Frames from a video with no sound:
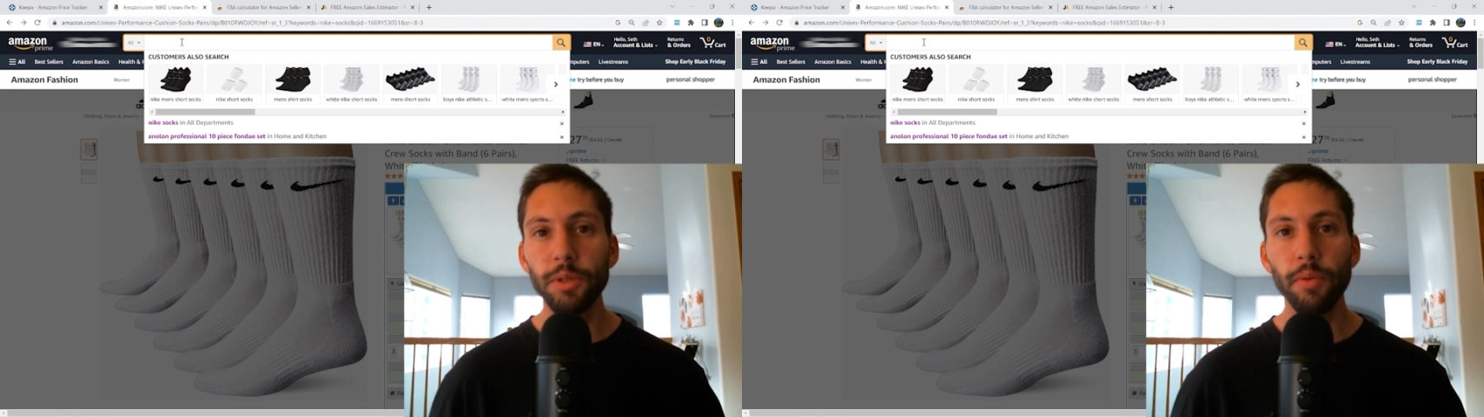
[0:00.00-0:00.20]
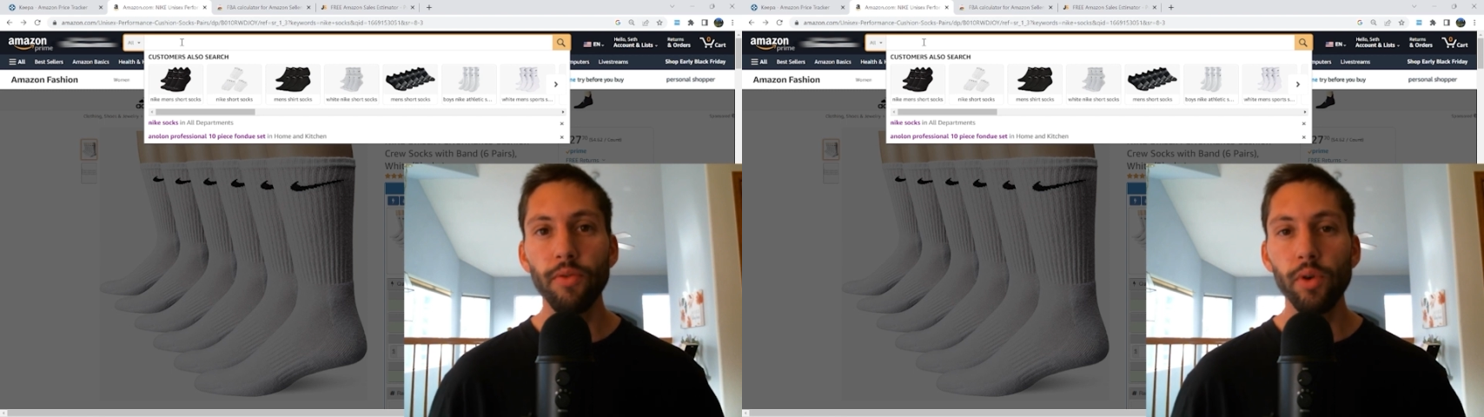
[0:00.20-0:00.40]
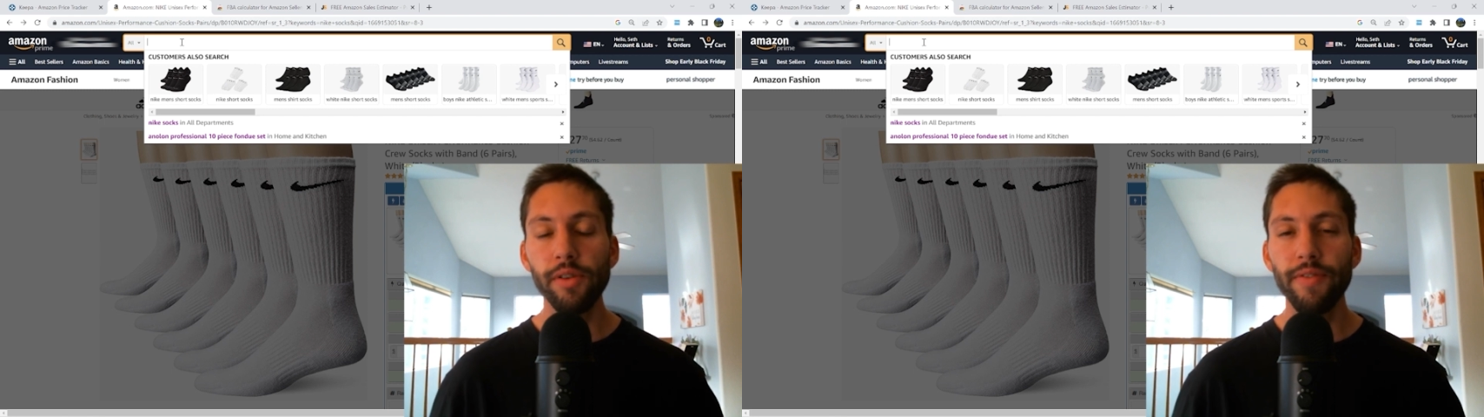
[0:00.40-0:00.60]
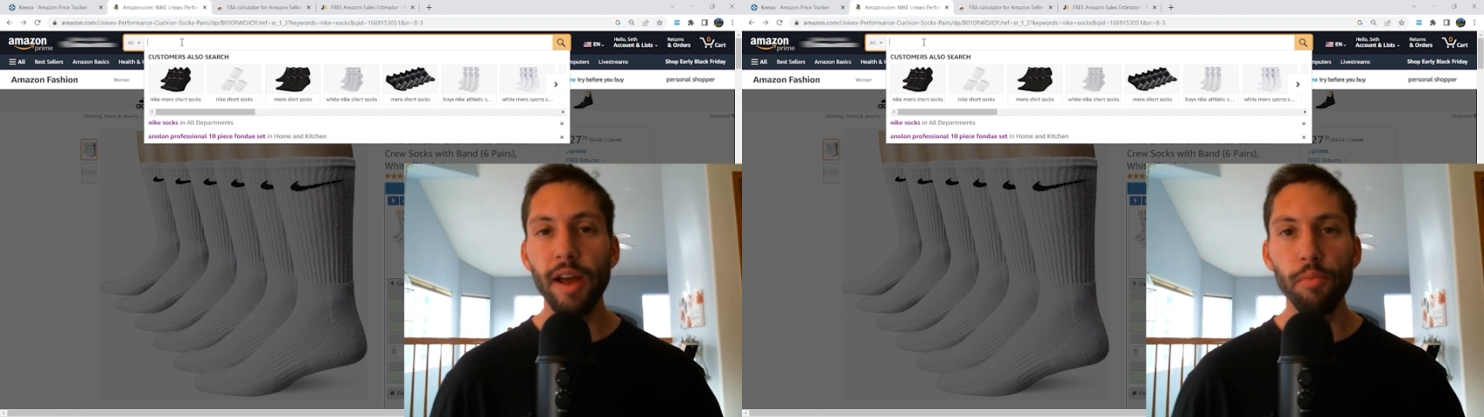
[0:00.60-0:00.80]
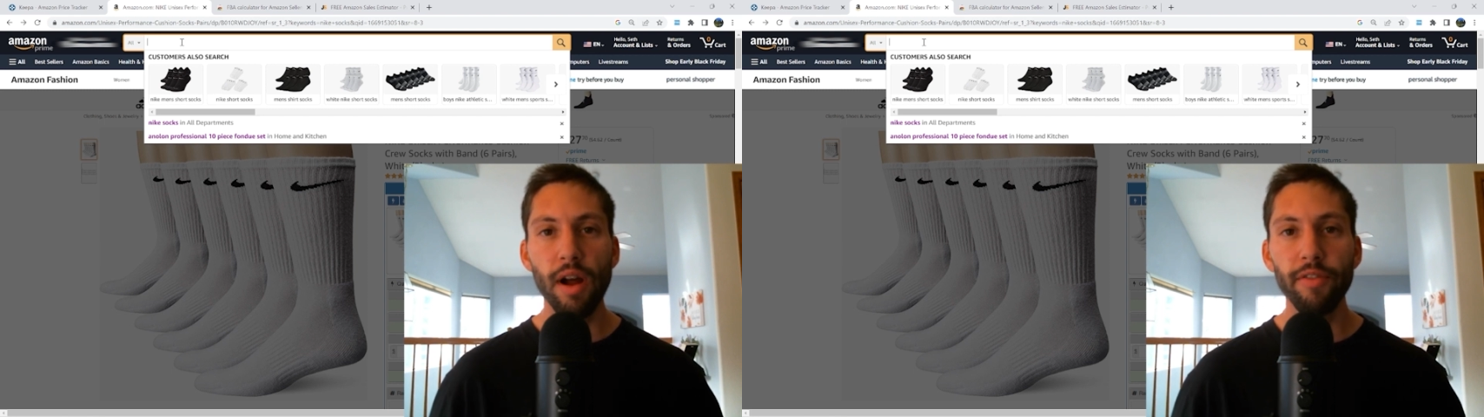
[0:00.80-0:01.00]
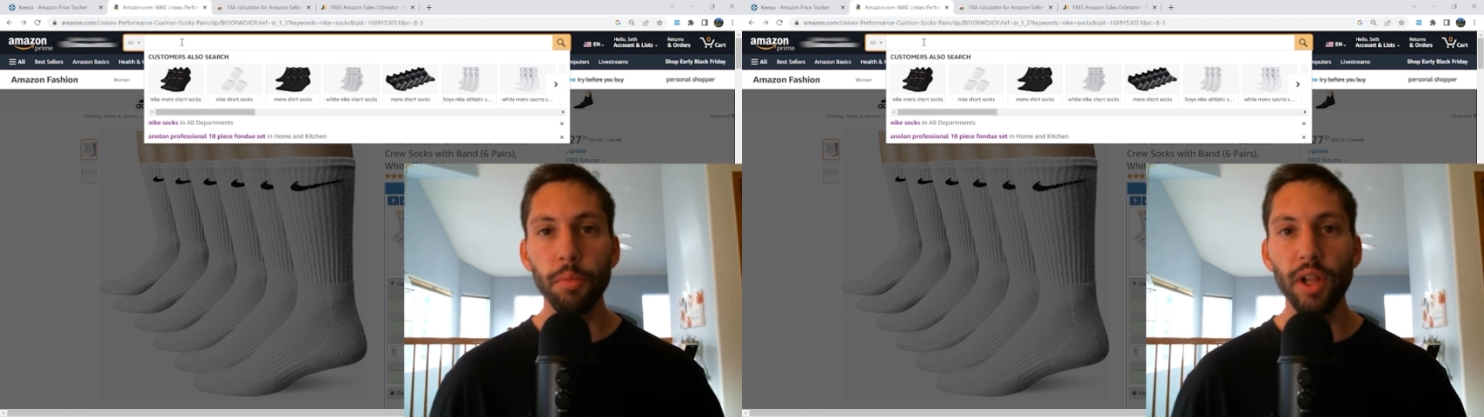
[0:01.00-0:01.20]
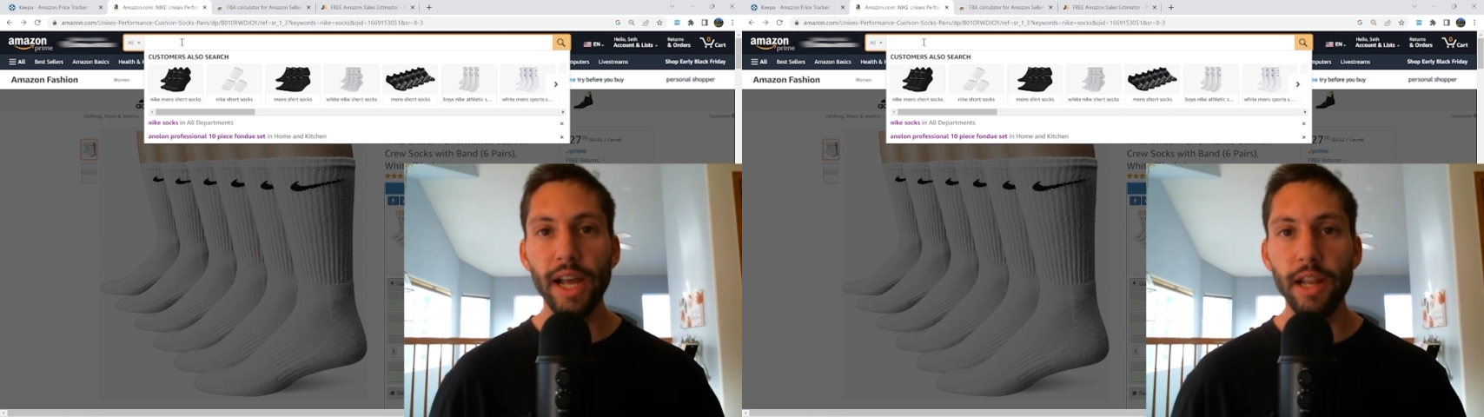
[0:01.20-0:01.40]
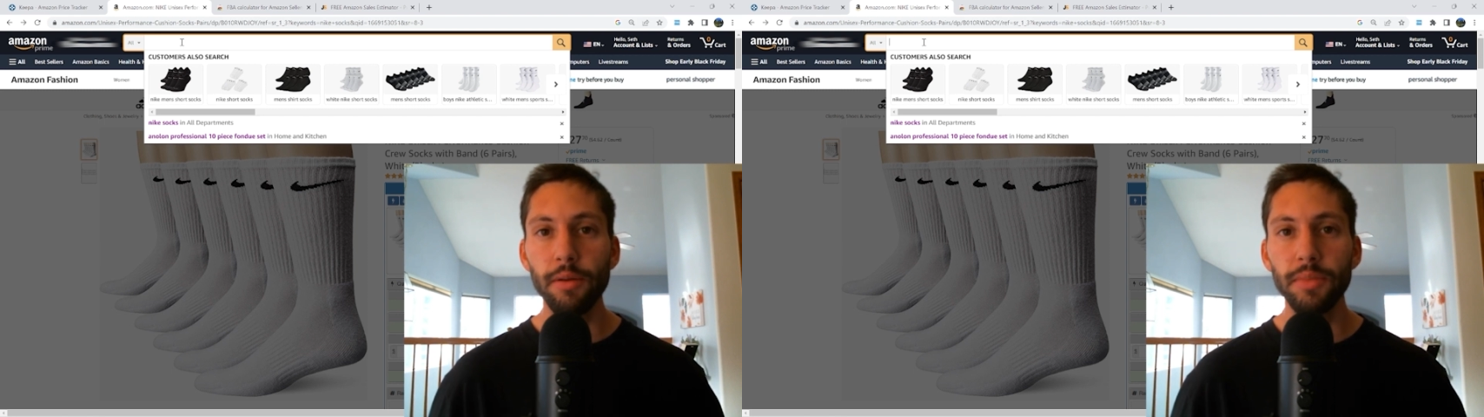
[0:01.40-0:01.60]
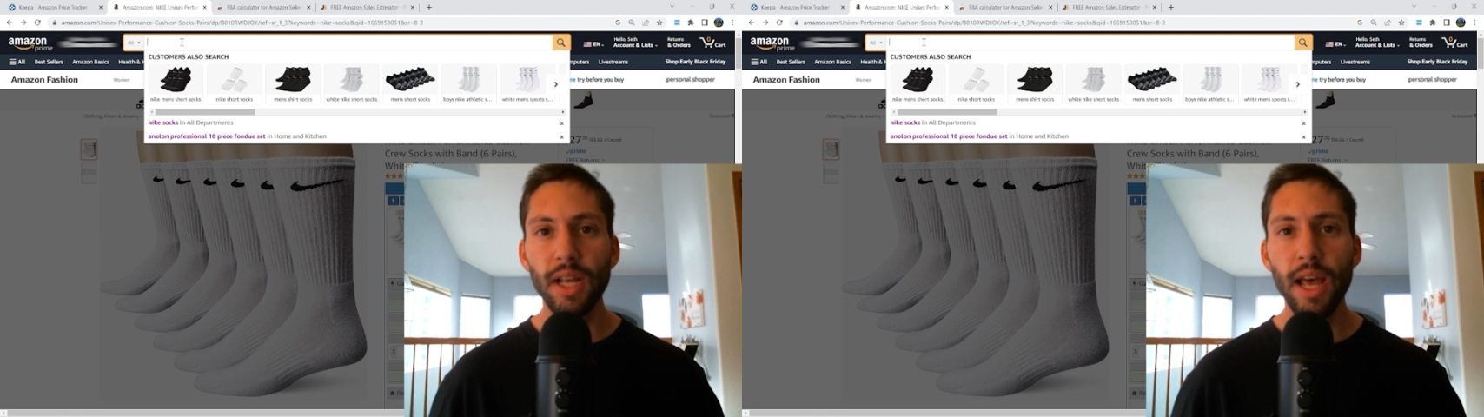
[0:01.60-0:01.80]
before you find profitable items.